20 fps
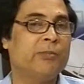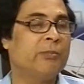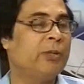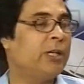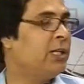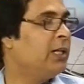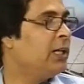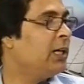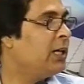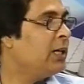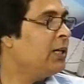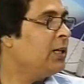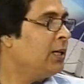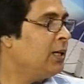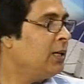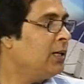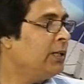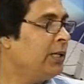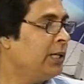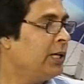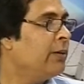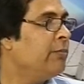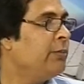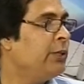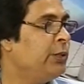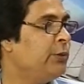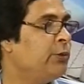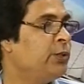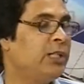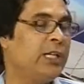but they can be
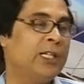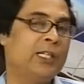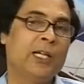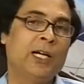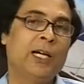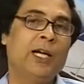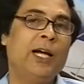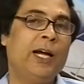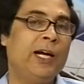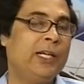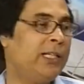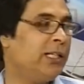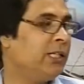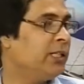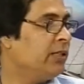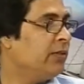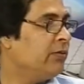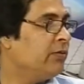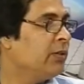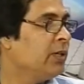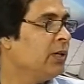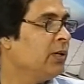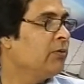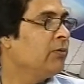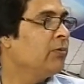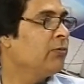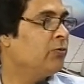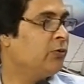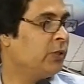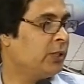used as adjective.
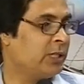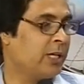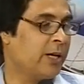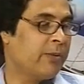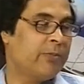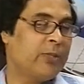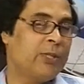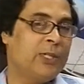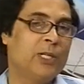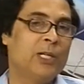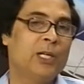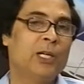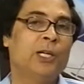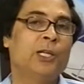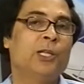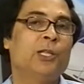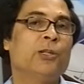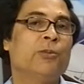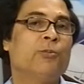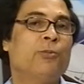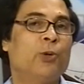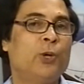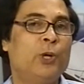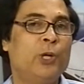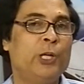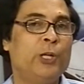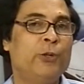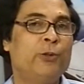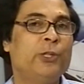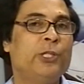For example, the
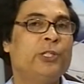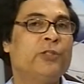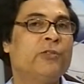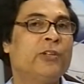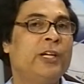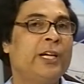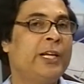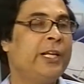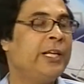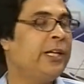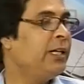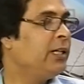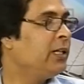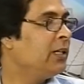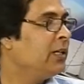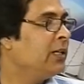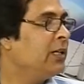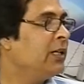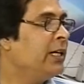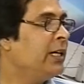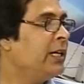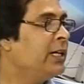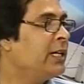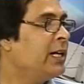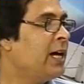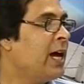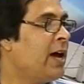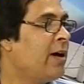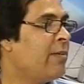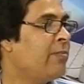boy who is wearing red
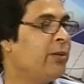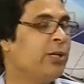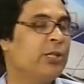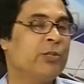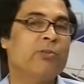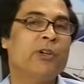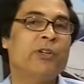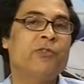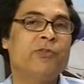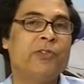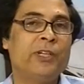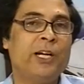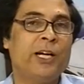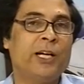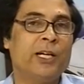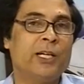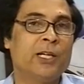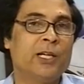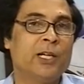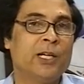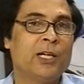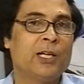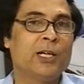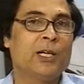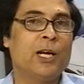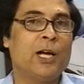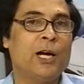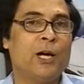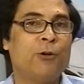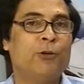cap is my friend.
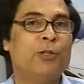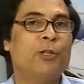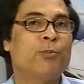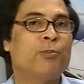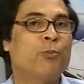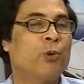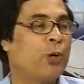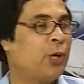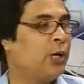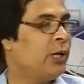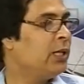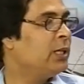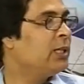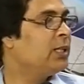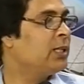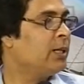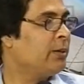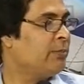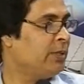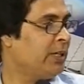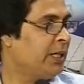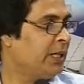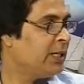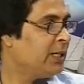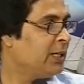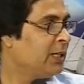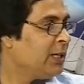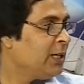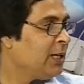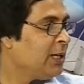Now the boy is
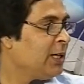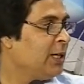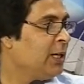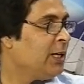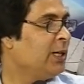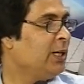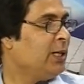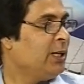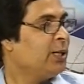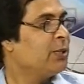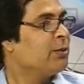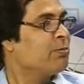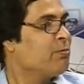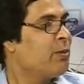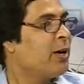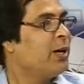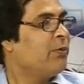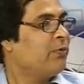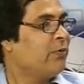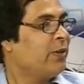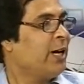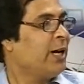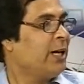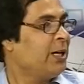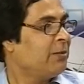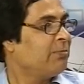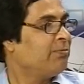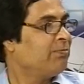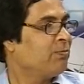subject, is my friend